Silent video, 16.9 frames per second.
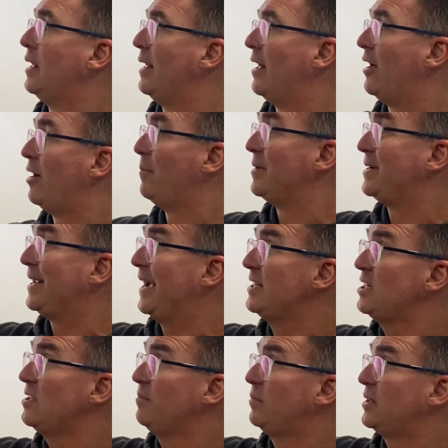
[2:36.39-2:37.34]
On
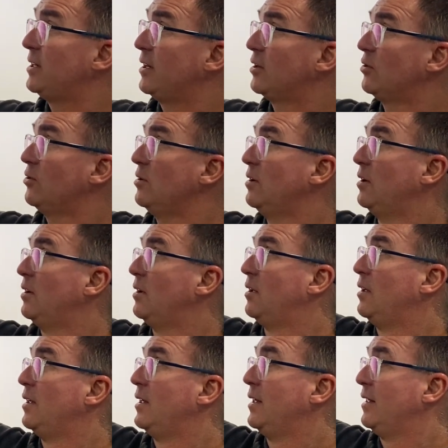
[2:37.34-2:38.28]
potassium in particular,
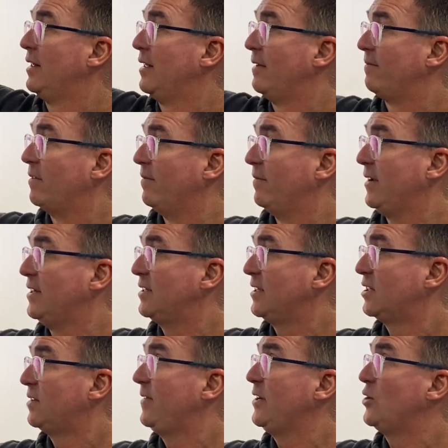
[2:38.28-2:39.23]
from V6
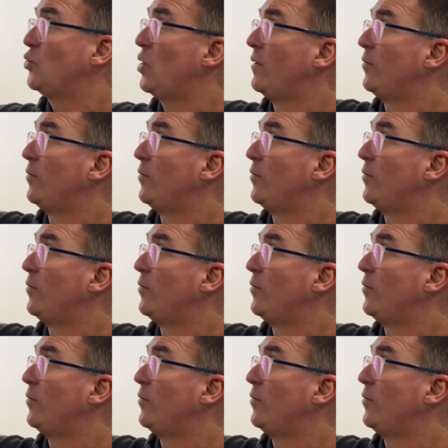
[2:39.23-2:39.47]
to V12,